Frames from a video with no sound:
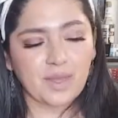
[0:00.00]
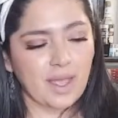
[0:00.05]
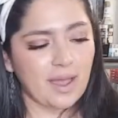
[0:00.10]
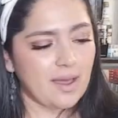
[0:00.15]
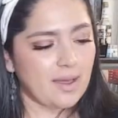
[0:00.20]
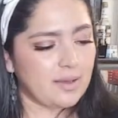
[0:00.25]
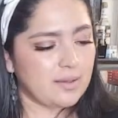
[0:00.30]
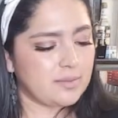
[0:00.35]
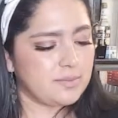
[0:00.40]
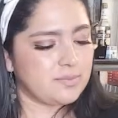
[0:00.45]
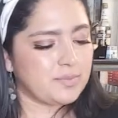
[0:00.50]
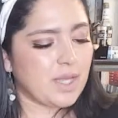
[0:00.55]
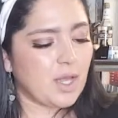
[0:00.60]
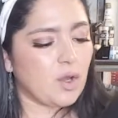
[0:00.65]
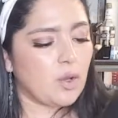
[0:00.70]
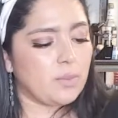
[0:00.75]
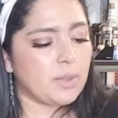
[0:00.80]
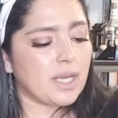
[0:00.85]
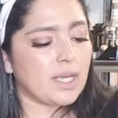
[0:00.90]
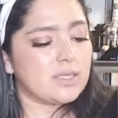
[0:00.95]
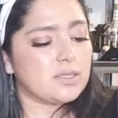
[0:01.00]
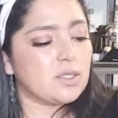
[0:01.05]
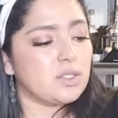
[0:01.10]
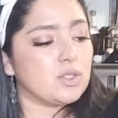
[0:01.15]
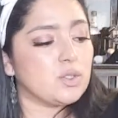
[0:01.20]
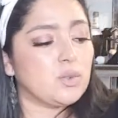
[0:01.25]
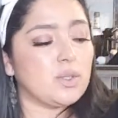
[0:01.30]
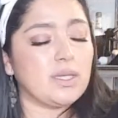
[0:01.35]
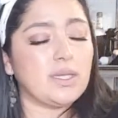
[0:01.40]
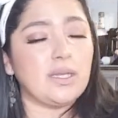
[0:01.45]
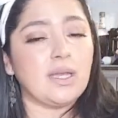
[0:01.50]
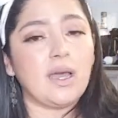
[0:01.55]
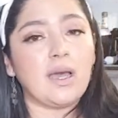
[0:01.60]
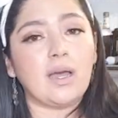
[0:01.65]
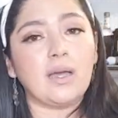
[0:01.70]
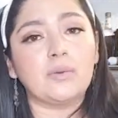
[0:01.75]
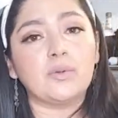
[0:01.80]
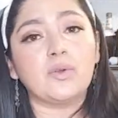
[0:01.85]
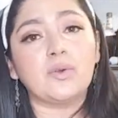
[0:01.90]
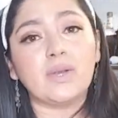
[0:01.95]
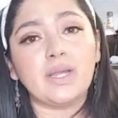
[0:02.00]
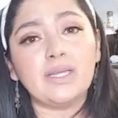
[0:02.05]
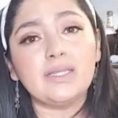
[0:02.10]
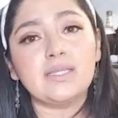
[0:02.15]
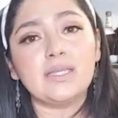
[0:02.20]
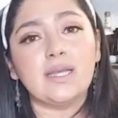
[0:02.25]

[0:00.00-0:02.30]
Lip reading: I hope you guys are doing great,